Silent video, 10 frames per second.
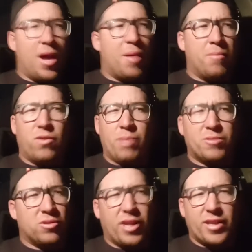We're up
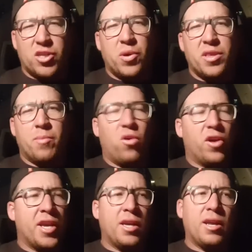till like 2 in the
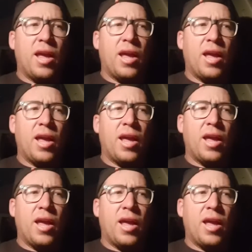morning, and then